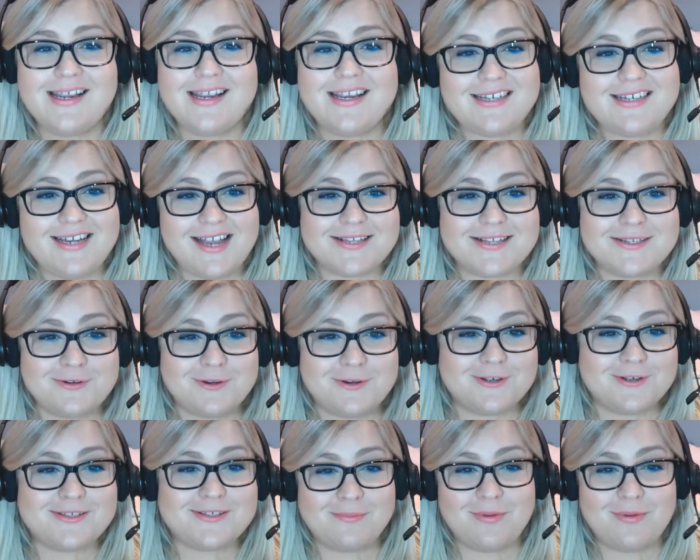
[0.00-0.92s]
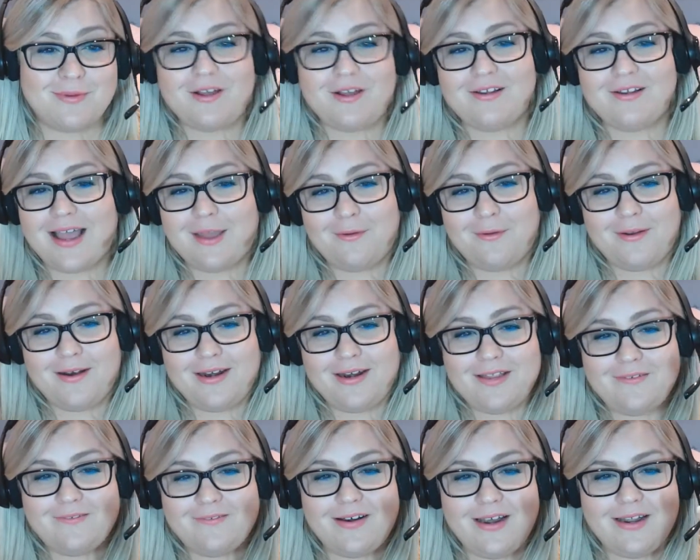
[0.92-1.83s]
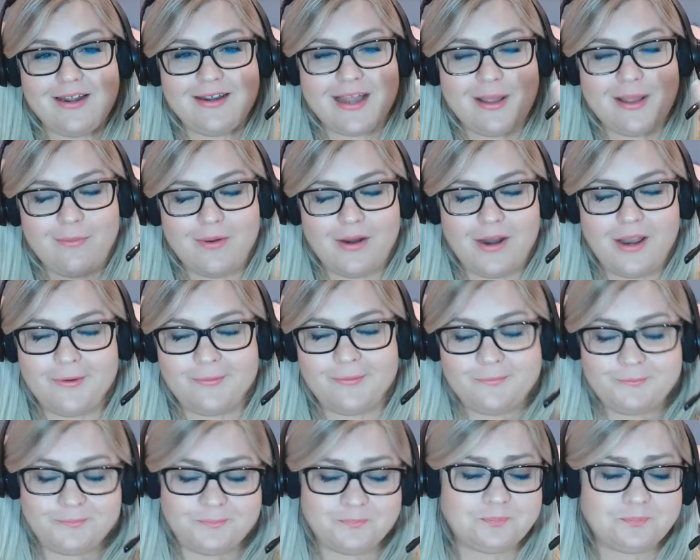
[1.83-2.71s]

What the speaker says: She has an awesome blog. I will leave it linked down below.